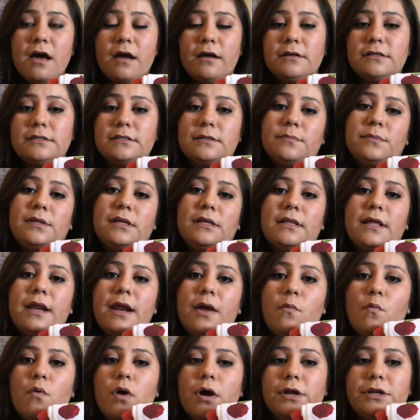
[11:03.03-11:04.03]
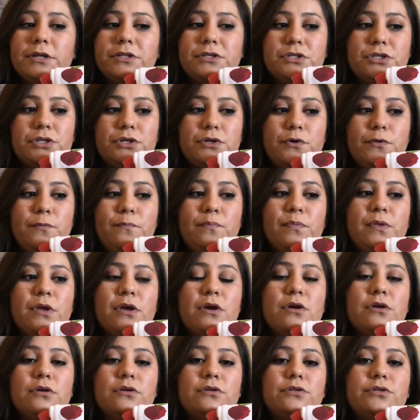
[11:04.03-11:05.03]
on something that I want to do,
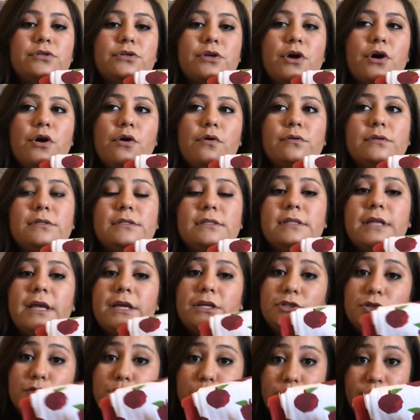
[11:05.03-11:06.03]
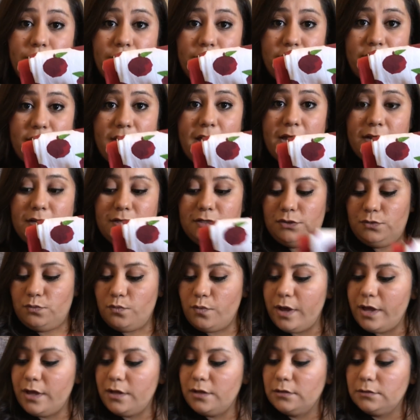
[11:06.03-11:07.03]
so stay tuned for that as
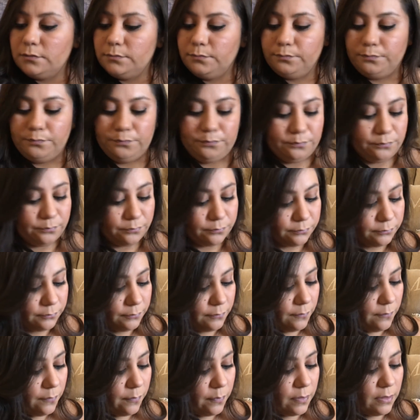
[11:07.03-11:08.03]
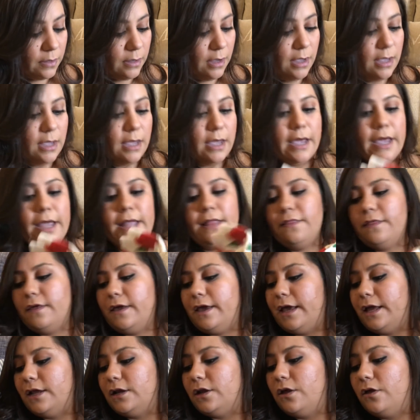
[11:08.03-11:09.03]
well. And
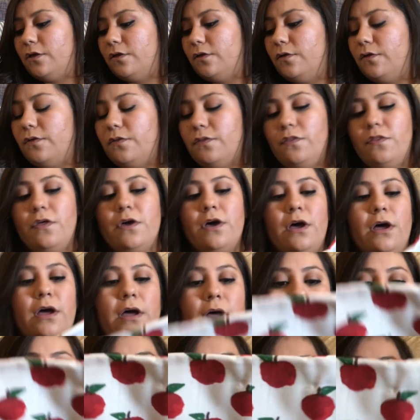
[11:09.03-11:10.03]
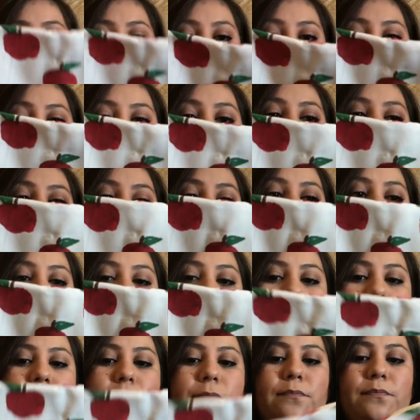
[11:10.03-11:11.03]
then the table
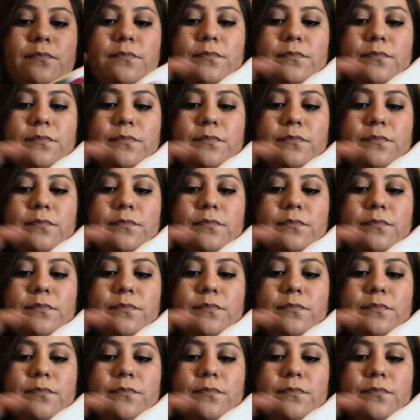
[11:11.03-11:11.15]
runner